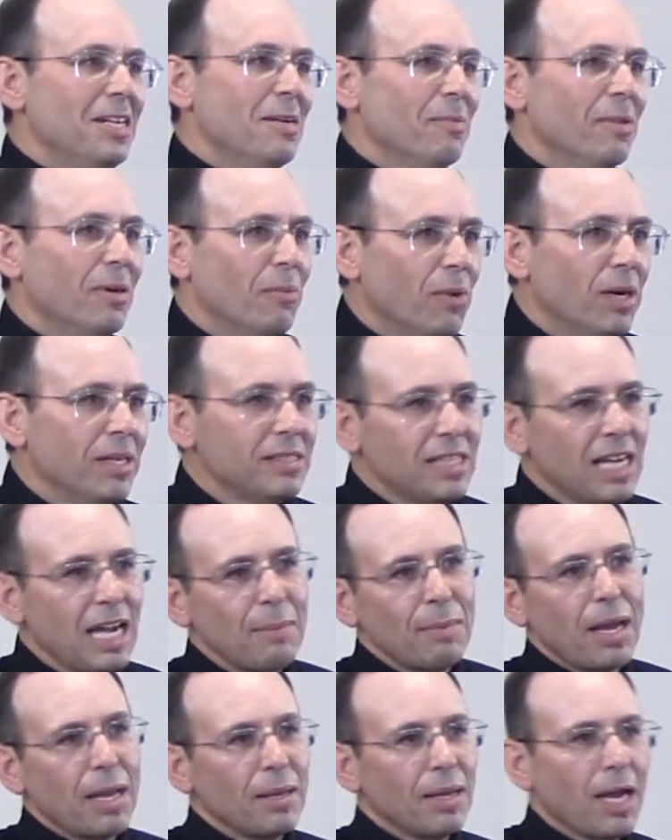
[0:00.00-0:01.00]
But one
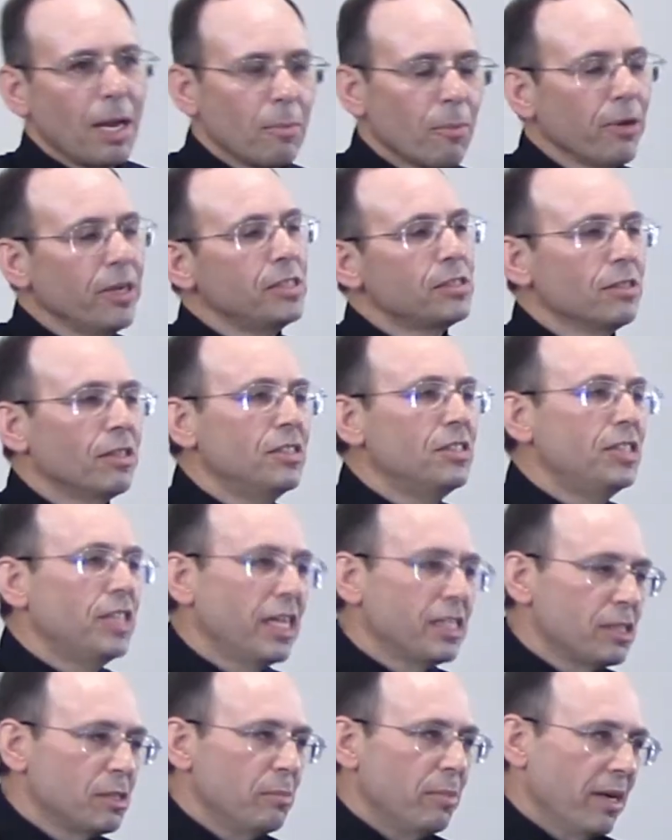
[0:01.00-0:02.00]
time I preached on
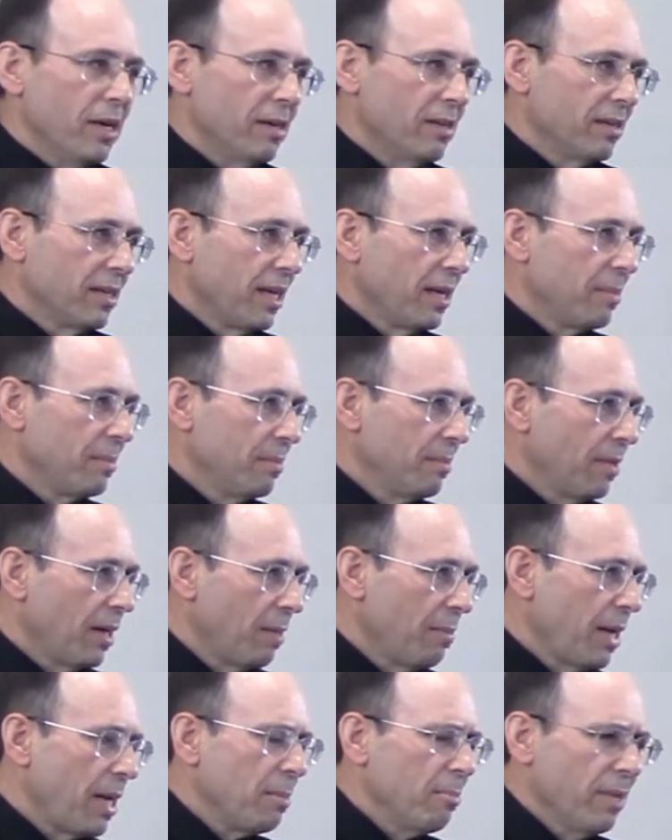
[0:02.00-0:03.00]
Jezebel, and I
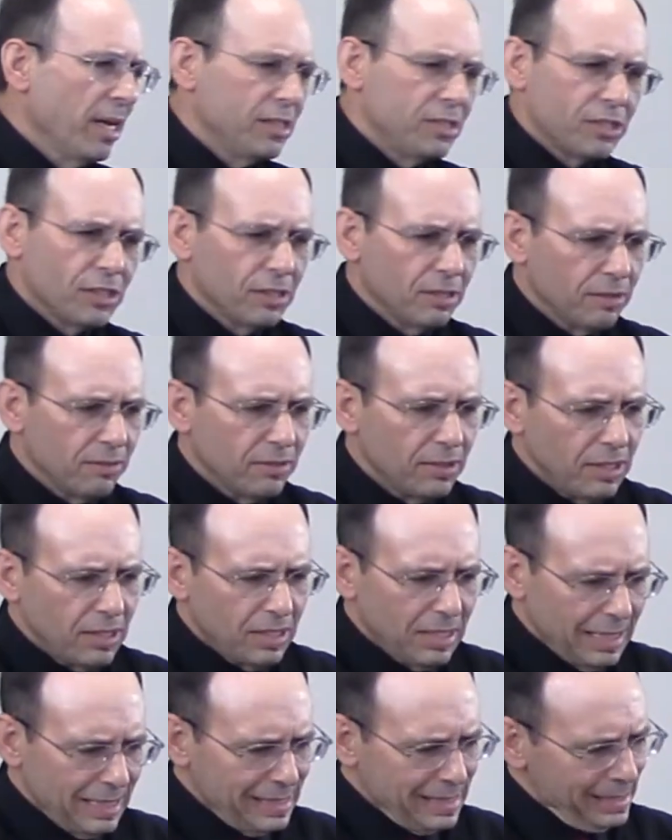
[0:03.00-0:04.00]
made mention of
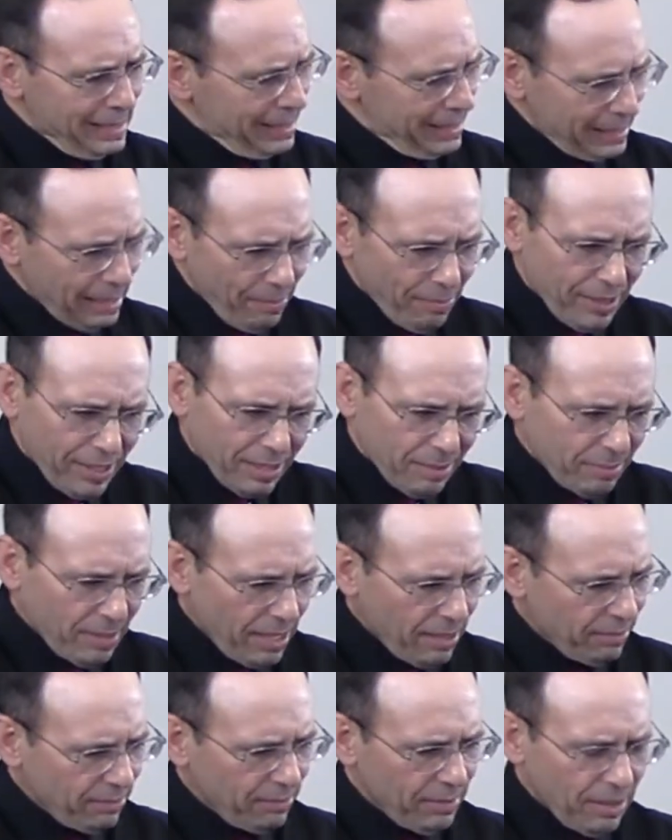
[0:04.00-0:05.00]
something
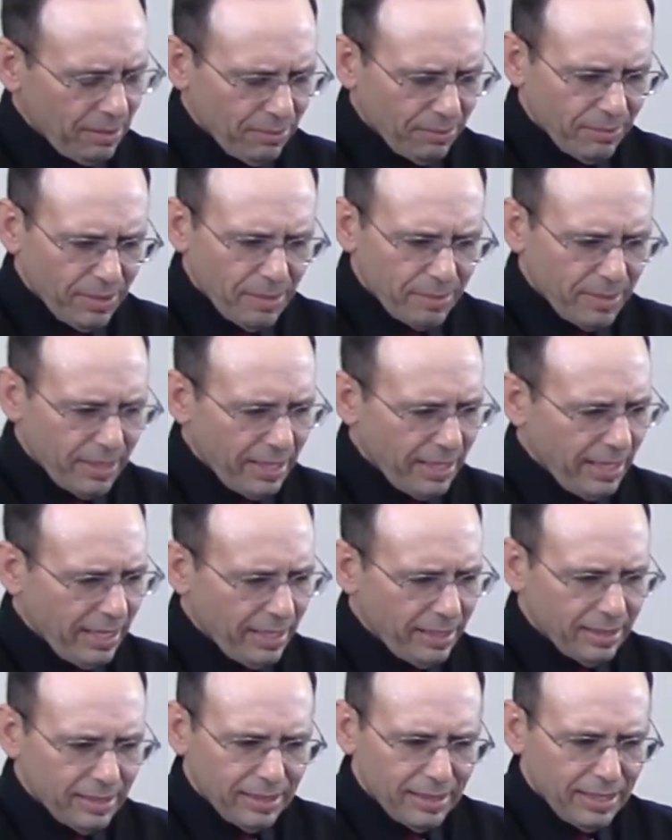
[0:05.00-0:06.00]
about women,
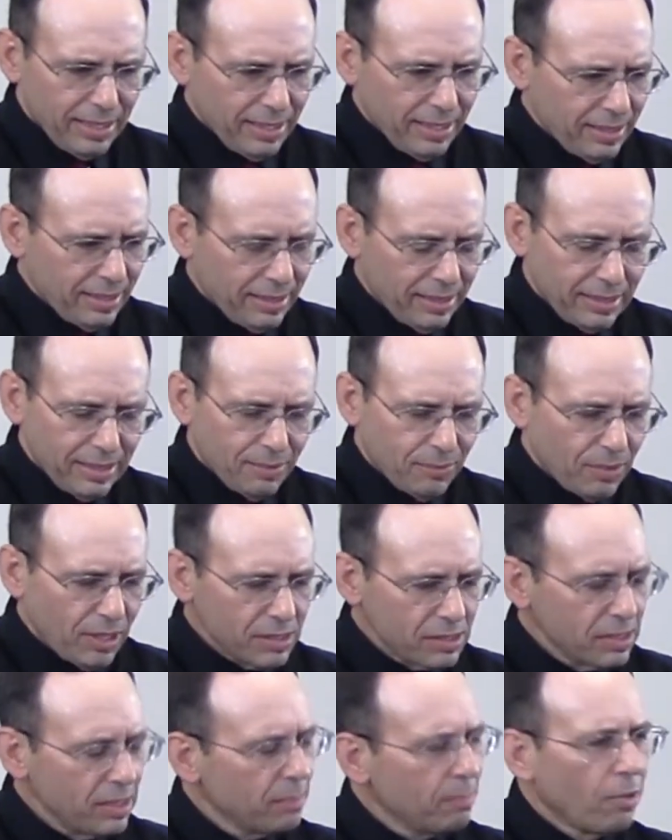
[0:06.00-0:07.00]
and it
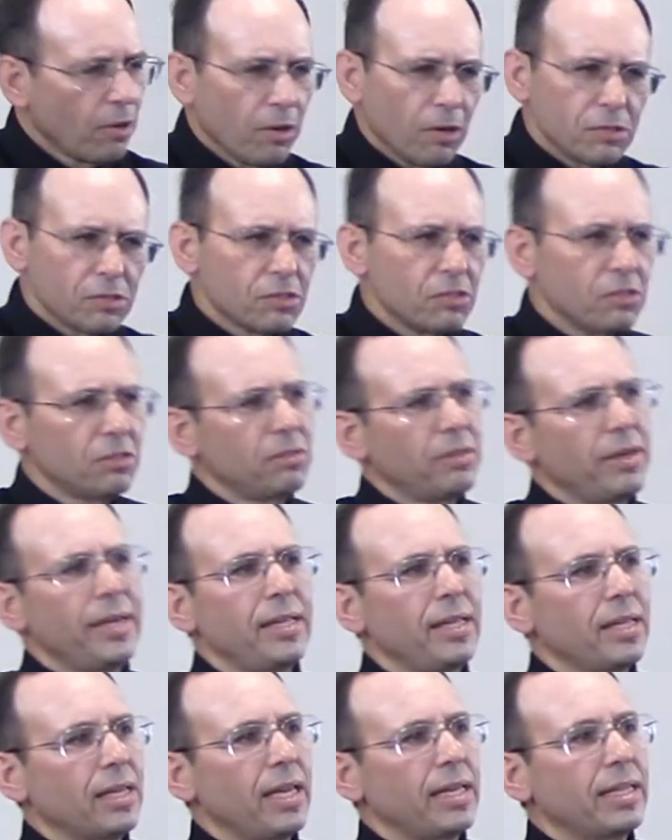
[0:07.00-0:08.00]
wasn't personal or
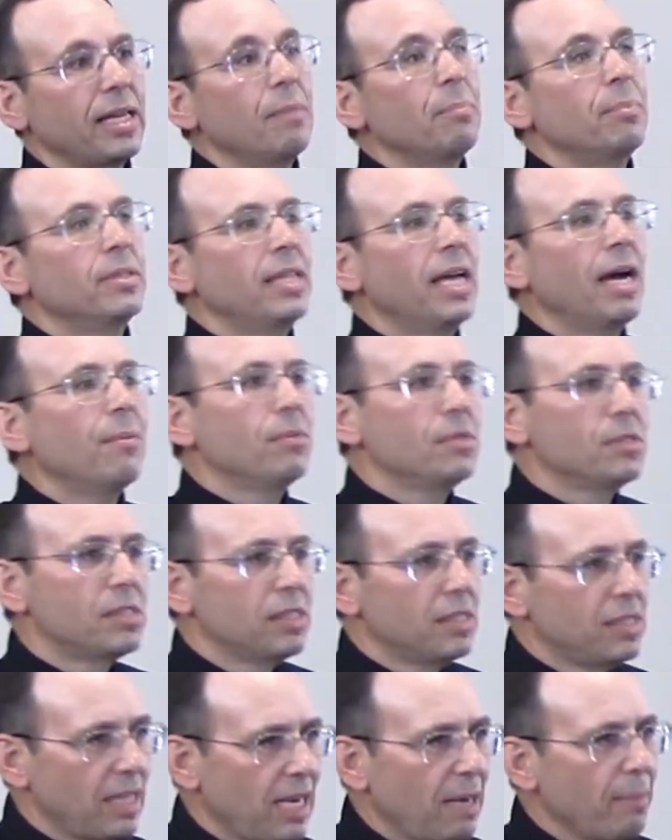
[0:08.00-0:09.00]
anything like that, but that was the
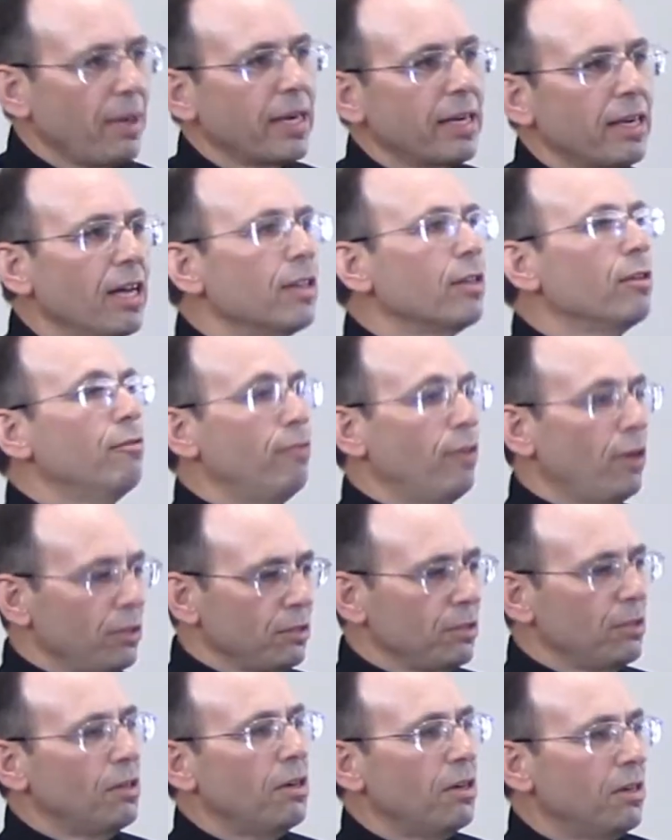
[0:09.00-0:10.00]
time I got the
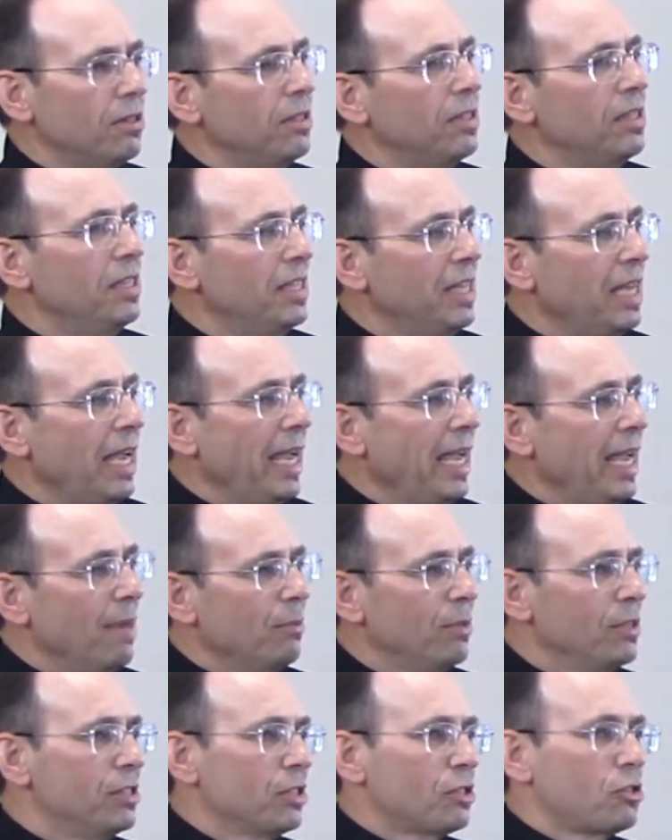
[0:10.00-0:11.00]
phone call and
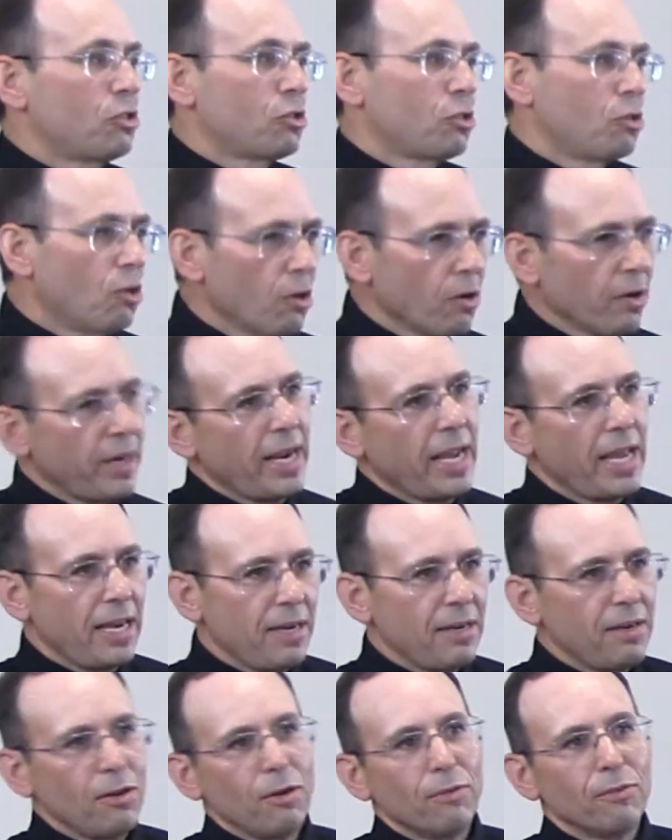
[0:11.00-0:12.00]
was
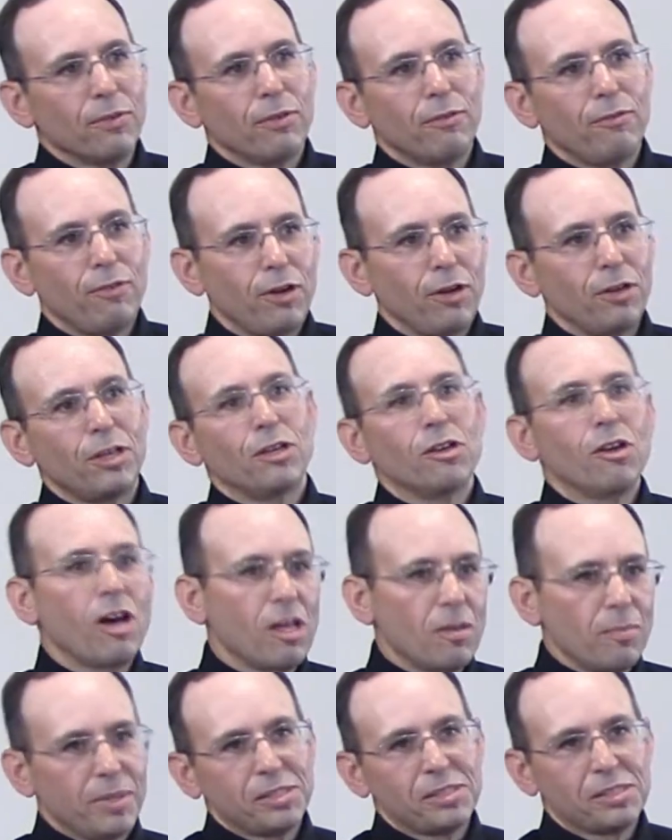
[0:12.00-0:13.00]
excoriated over the phone
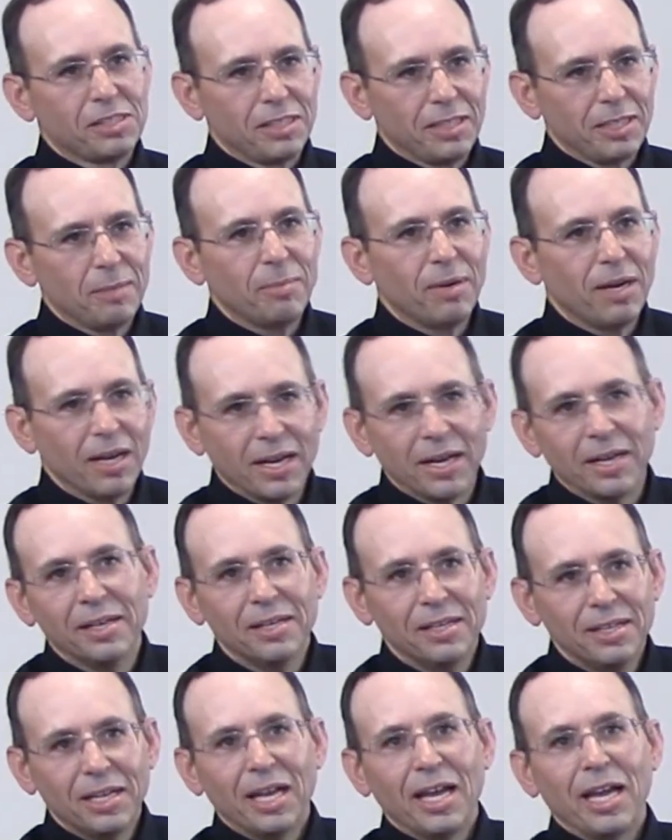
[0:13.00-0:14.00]
anonymously by
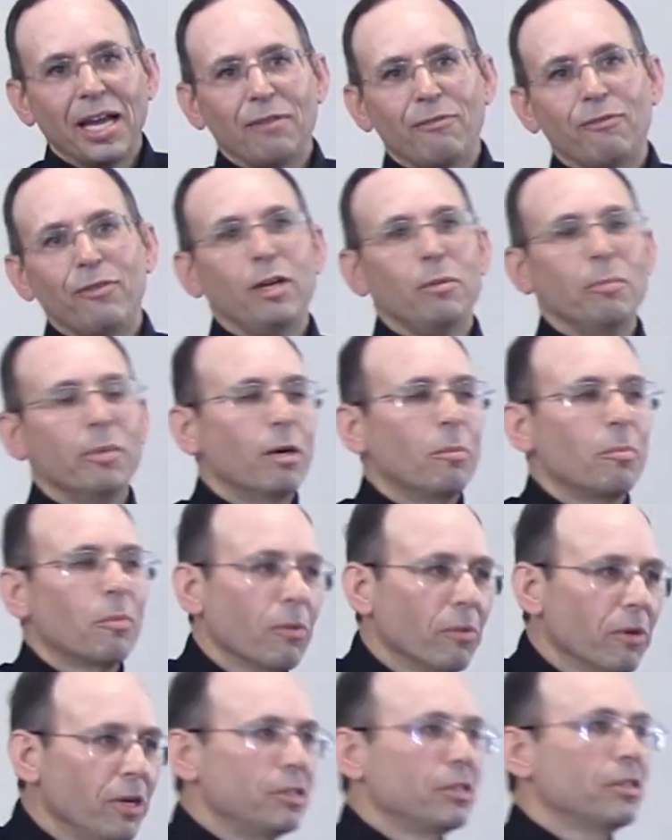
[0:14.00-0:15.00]
a female
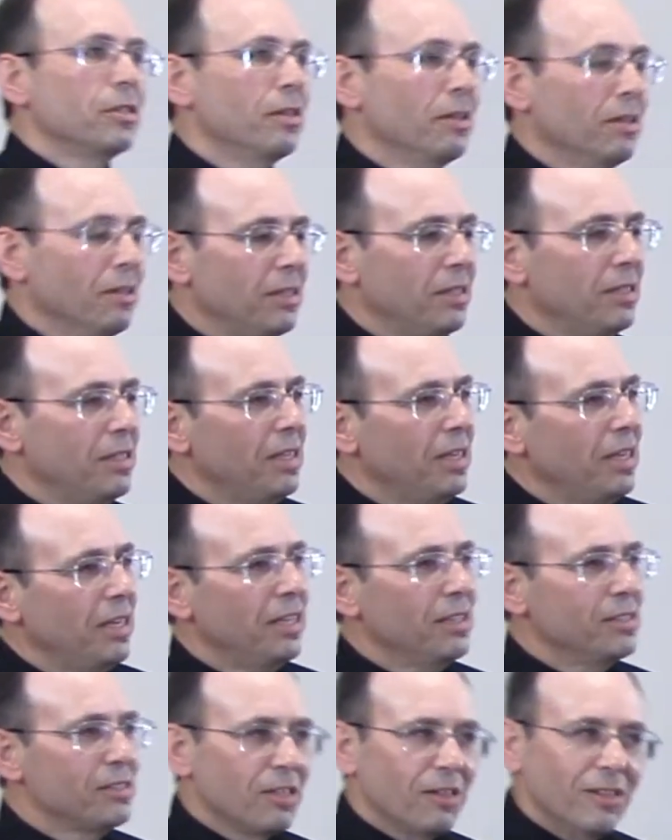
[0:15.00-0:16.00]
parishioner. You
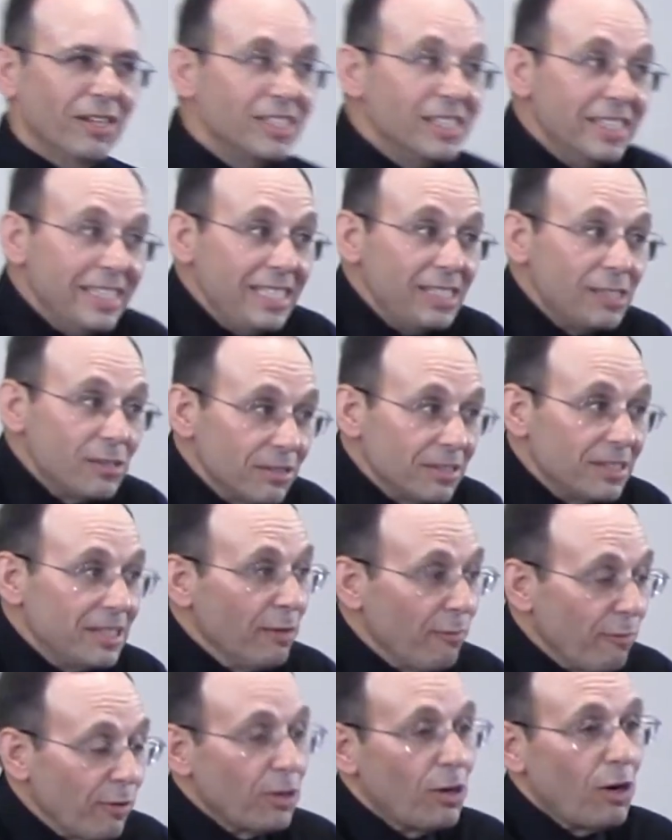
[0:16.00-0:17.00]
know, so these are
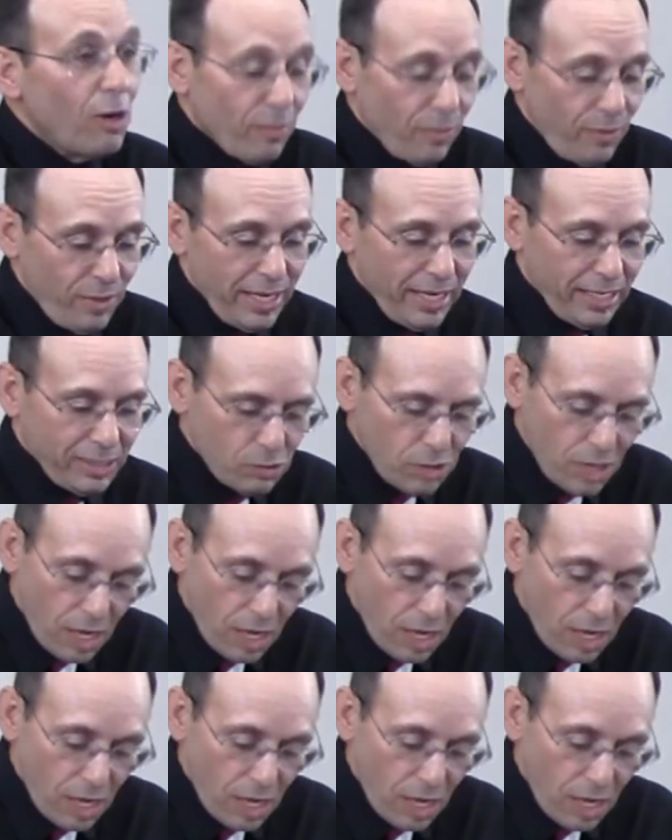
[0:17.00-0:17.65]
difficult things.